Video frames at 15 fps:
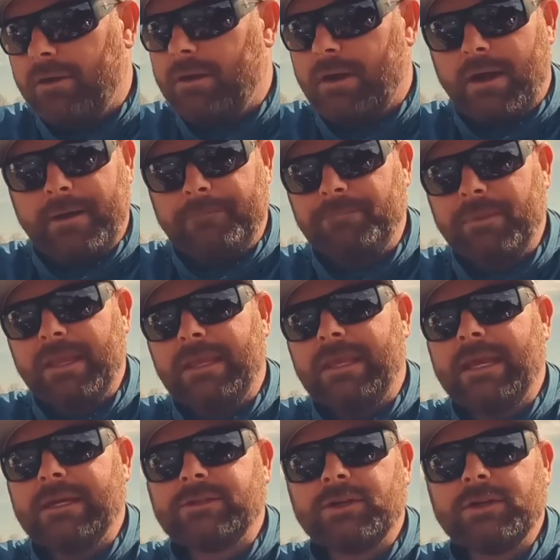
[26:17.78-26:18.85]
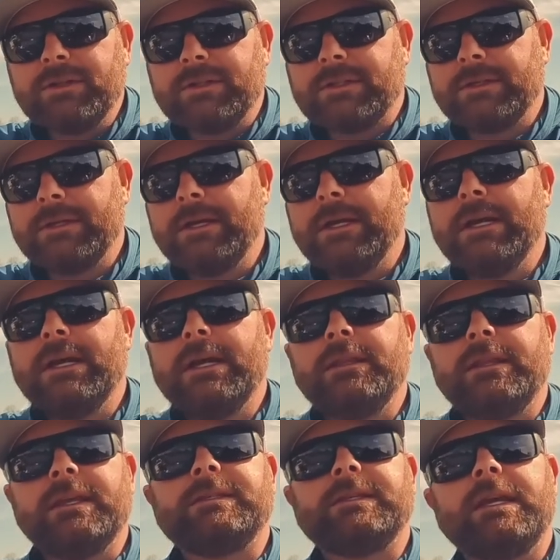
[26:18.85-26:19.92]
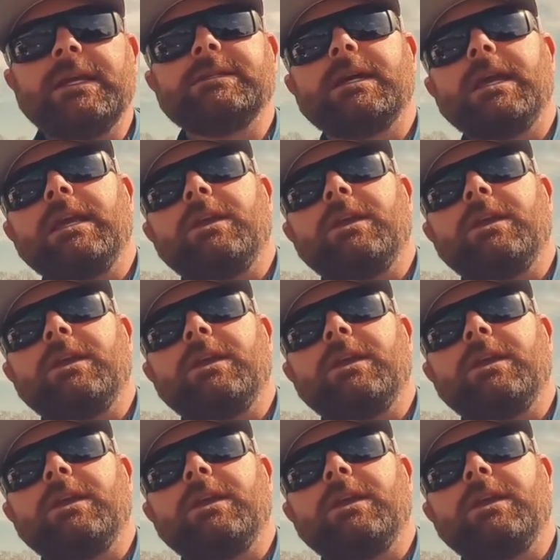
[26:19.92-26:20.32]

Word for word: or uh, gizzards, this is a